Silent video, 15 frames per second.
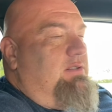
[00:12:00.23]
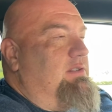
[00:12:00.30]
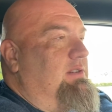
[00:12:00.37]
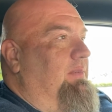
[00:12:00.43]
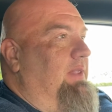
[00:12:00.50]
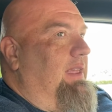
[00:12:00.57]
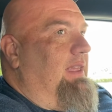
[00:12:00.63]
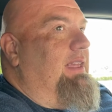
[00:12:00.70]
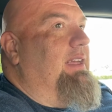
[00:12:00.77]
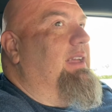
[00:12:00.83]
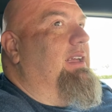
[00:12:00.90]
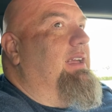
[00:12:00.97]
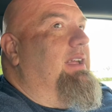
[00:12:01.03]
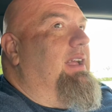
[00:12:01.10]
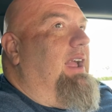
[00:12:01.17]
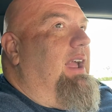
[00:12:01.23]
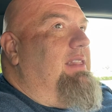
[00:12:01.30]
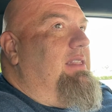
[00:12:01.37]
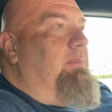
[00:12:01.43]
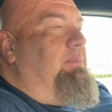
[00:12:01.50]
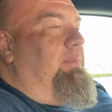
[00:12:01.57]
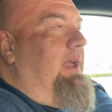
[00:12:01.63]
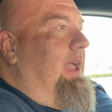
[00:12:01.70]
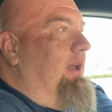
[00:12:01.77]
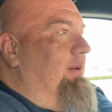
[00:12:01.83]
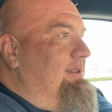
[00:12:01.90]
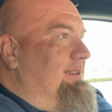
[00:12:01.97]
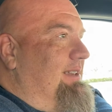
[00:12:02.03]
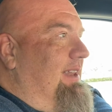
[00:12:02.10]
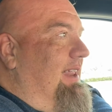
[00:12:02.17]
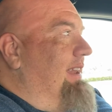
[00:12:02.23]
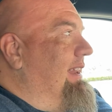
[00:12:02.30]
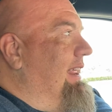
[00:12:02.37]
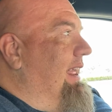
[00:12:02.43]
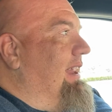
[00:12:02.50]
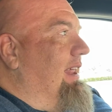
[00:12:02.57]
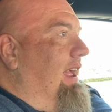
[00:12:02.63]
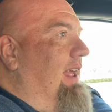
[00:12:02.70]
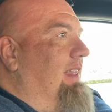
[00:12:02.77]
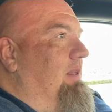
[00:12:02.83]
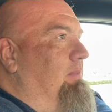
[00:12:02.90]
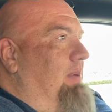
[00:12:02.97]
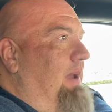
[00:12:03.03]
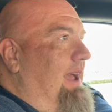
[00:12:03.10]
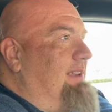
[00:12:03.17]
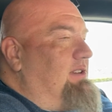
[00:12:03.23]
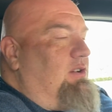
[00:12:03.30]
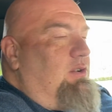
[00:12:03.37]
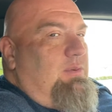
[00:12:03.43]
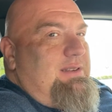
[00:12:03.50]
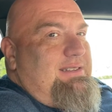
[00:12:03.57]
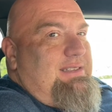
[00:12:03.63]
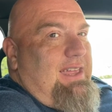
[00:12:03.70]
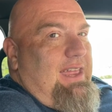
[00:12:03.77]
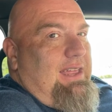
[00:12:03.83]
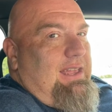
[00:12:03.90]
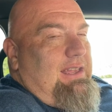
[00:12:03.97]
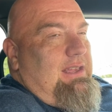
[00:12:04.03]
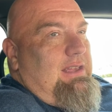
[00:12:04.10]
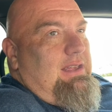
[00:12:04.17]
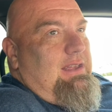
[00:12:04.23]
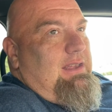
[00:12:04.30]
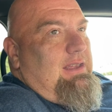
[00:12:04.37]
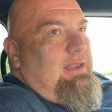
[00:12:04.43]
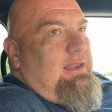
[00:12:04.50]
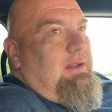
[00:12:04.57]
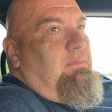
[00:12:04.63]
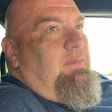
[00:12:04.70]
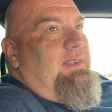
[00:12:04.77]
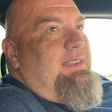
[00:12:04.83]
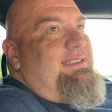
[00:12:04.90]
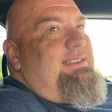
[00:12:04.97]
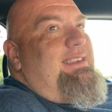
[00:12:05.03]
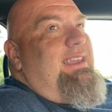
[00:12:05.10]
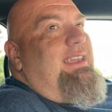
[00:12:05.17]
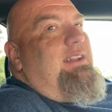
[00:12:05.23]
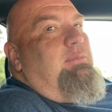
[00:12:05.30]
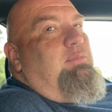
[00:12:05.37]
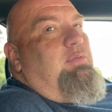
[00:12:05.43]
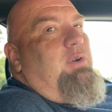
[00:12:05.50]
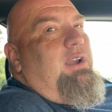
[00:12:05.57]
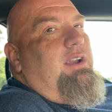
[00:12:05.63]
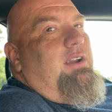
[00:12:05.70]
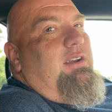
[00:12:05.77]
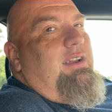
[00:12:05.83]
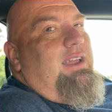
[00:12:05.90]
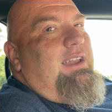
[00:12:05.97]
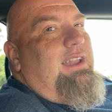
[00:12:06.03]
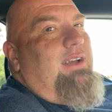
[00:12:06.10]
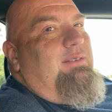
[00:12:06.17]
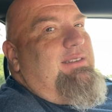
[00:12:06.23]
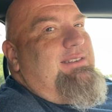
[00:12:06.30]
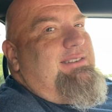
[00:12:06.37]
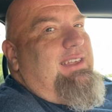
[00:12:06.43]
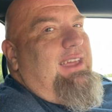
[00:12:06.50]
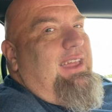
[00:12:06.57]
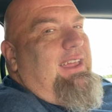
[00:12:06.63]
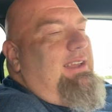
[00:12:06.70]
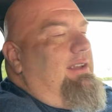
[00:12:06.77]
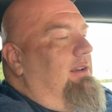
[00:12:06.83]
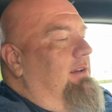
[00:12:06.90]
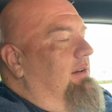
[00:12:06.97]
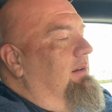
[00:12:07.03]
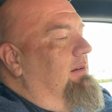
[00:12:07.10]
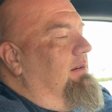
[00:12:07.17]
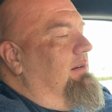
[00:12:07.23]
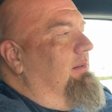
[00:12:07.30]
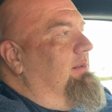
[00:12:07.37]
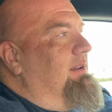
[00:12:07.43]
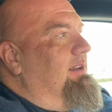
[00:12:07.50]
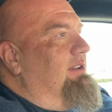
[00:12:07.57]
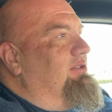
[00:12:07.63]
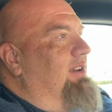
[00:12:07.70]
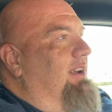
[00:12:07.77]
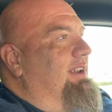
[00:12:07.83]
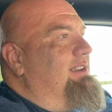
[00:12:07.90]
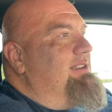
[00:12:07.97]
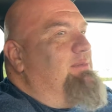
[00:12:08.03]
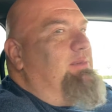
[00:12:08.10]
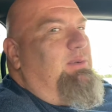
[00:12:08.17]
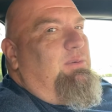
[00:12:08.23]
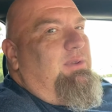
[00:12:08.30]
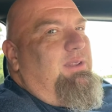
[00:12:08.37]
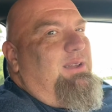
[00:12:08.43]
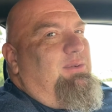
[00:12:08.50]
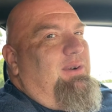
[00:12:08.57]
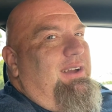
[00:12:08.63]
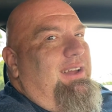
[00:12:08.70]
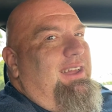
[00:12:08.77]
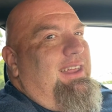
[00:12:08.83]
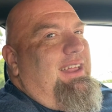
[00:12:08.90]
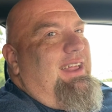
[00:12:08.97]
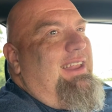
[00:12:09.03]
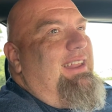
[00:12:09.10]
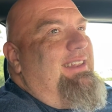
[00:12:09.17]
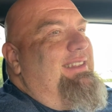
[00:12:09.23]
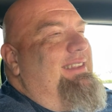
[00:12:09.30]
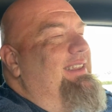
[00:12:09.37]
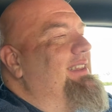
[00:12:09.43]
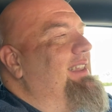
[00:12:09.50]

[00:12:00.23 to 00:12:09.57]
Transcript: or something. And the it was in Indiana, and the pastor was like saying a prayer, and I was like, "Oh, I'm gonna try to just be really quiet," and it did